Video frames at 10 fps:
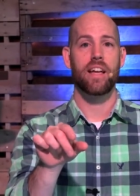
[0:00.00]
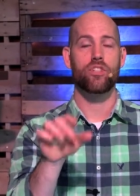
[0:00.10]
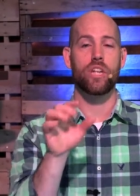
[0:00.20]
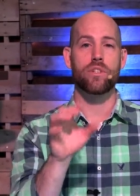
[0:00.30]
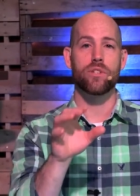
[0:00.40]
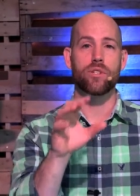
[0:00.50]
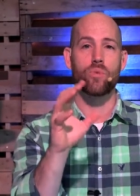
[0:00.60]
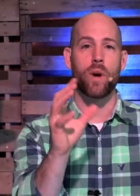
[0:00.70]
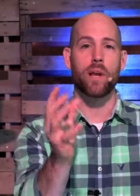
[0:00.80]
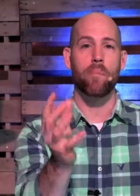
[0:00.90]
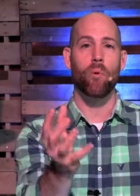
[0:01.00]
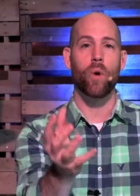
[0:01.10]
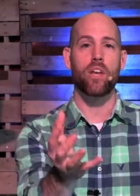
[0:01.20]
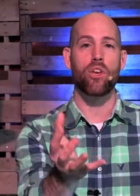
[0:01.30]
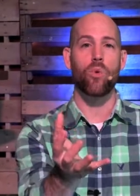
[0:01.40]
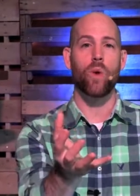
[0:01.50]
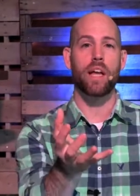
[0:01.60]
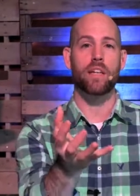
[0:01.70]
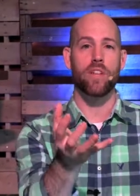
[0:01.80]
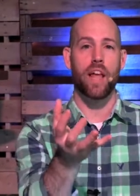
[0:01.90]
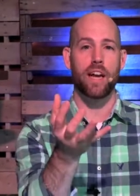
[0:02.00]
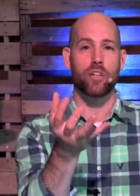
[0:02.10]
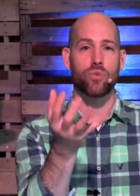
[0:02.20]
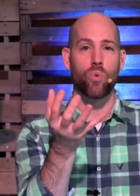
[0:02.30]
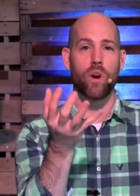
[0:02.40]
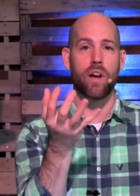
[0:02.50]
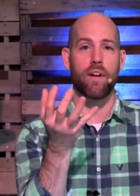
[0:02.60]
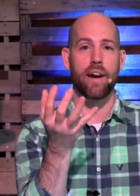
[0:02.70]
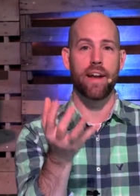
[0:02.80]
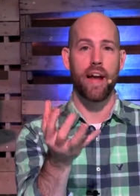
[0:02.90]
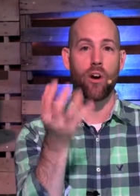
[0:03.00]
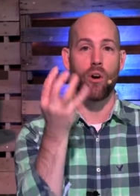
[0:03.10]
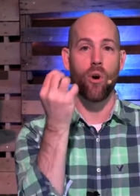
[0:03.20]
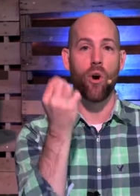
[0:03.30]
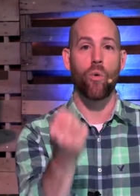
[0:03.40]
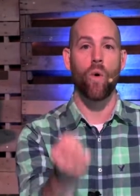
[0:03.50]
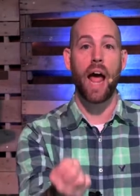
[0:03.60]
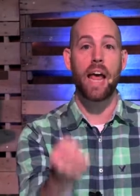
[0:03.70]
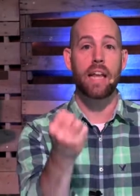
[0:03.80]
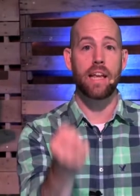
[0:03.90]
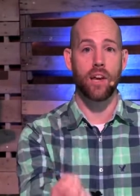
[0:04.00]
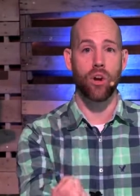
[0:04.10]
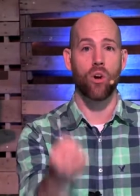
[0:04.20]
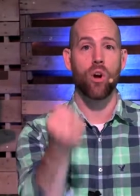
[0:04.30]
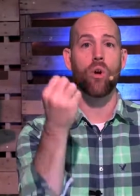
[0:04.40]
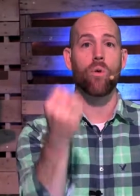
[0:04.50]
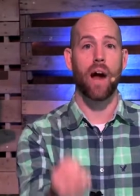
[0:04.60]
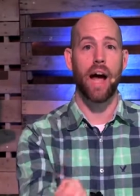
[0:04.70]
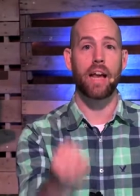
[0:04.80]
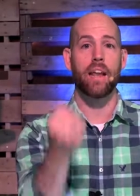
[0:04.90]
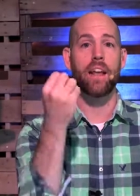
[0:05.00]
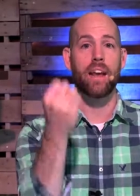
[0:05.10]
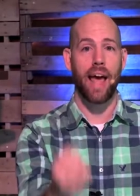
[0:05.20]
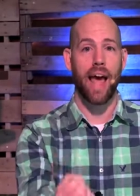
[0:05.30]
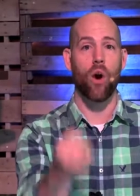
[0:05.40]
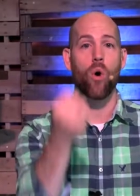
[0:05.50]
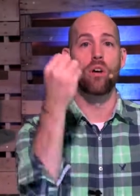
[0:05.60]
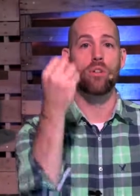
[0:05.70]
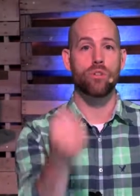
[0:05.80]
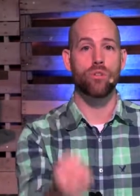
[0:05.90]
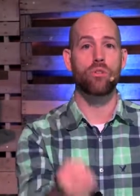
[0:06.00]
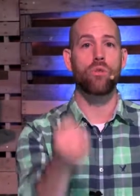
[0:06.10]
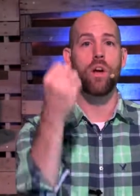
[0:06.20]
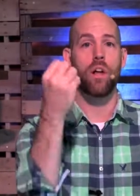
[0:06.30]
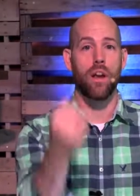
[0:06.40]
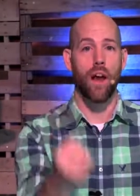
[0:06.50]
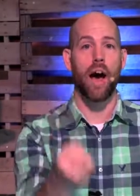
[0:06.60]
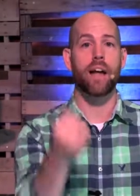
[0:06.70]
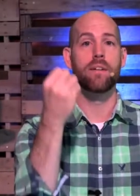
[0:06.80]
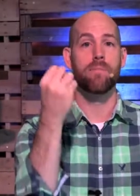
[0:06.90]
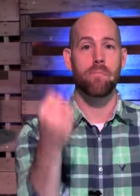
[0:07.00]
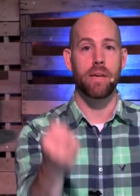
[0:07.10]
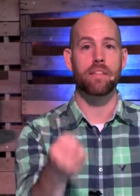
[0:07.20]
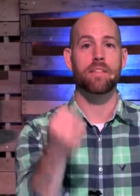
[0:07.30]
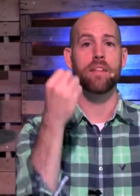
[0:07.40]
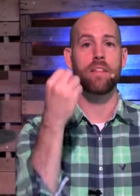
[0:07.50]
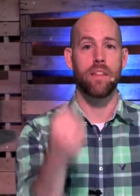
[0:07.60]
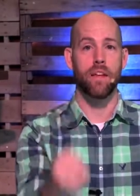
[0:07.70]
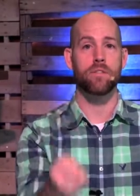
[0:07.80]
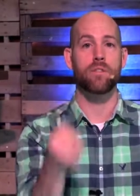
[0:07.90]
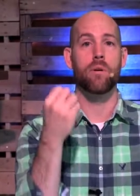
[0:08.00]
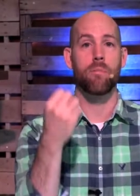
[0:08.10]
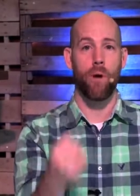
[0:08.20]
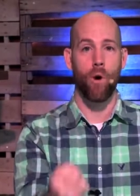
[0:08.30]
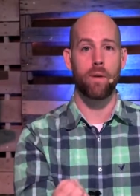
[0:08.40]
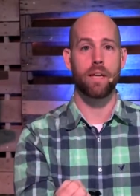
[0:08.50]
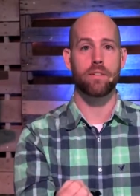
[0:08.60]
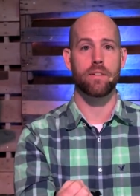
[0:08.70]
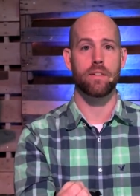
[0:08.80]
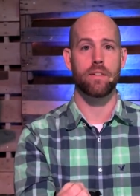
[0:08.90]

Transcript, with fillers: And Jesus is ready to bring you into that extraordinary encounter right here, right now. Do not miss this moment.